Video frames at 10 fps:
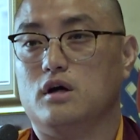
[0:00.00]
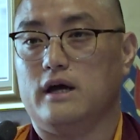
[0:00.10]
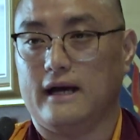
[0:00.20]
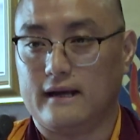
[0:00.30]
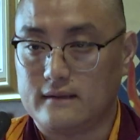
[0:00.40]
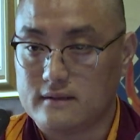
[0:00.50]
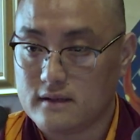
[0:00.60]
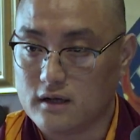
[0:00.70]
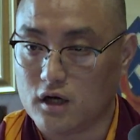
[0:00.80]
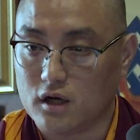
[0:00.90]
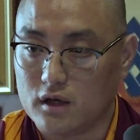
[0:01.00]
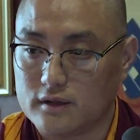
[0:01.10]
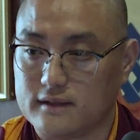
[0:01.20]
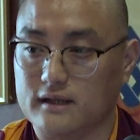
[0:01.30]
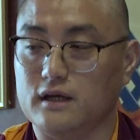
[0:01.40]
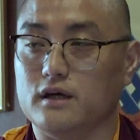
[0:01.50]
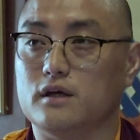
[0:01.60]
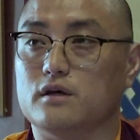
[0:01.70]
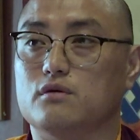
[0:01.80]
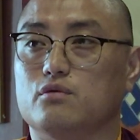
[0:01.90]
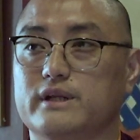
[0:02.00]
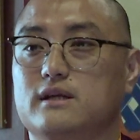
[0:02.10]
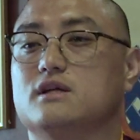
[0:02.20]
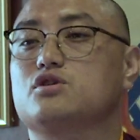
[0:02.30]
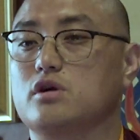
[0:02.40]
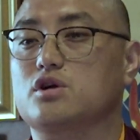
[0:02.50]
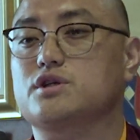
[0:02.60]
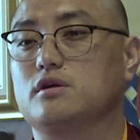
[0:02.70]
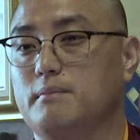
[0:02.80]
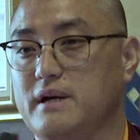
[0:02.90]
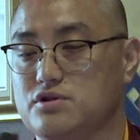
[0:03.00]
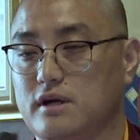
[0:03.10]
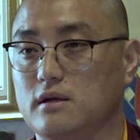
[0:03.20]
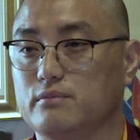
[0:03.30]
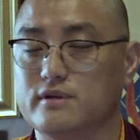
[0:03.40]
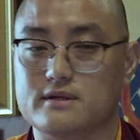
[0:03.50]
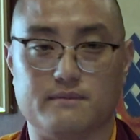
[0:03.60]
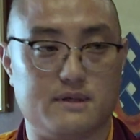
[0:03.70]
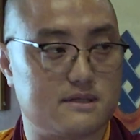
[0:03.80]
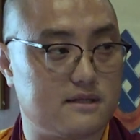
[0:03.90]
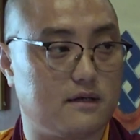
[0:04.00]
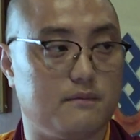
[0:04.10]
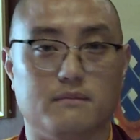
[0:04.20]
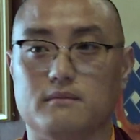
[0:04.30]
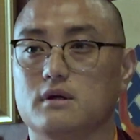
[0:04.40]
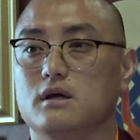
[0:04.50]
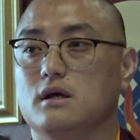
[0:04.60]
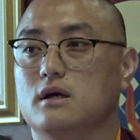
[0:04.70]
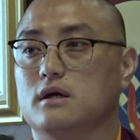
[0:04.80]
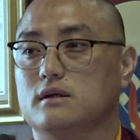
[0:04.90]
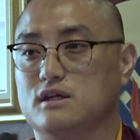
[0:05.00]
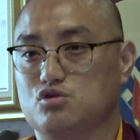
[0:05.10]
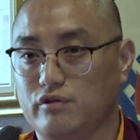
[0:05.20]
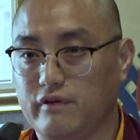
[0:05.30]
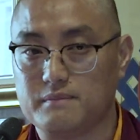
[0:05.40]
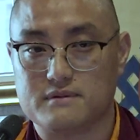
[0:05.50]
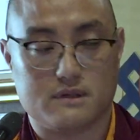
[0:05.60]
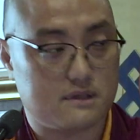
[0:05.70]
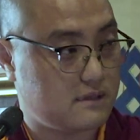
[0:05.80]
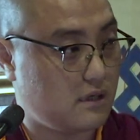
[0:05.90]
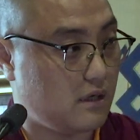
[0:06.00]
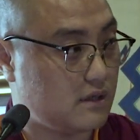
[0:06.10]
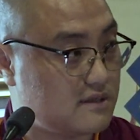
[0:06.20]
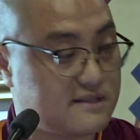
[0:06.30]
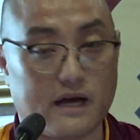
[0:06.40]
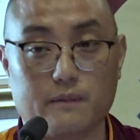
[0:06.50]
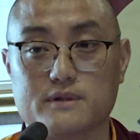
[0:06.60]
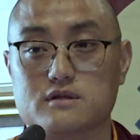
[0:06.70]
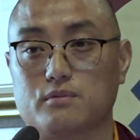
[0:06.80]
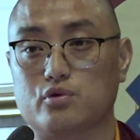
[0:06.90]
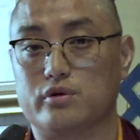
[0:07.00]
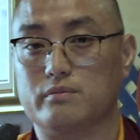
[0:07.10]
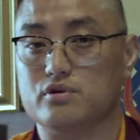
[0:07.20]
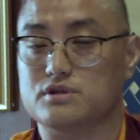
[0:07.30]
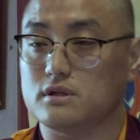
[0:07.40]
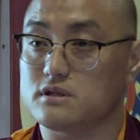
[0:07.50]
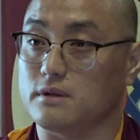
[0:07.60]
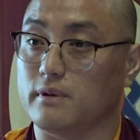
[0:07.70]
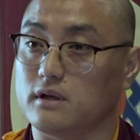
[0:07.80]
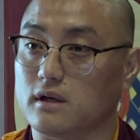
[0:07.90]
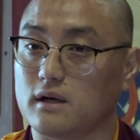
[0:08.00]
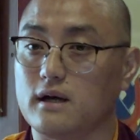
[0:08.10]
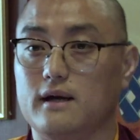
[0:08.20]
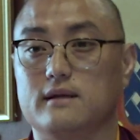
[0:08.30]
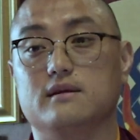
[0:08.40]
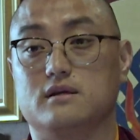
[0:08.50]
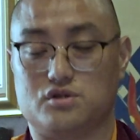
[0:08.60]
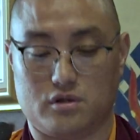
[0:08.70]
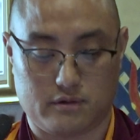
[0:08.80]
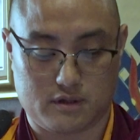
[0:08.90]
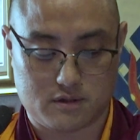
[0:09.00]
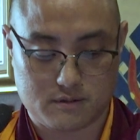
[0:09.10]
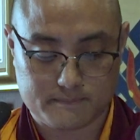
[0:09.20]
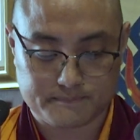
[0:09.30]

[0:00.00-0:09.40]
And with the introduction of Vajrayana Buddhism in Sikkim, and the 25 disciples of Guru Rinpoche, Jebang Nyanga, and the entourage.